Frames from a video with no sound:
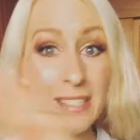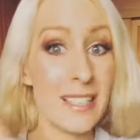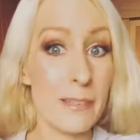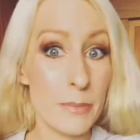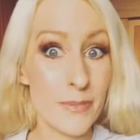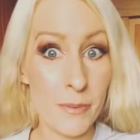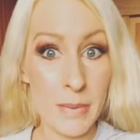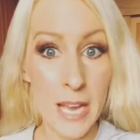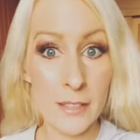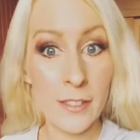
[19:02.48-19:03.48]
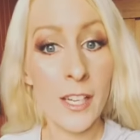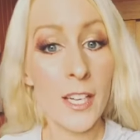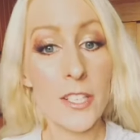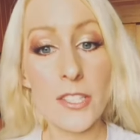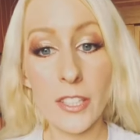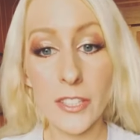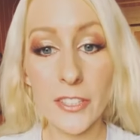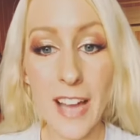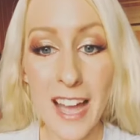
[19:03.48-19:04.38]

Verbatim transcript: sleeps from now. So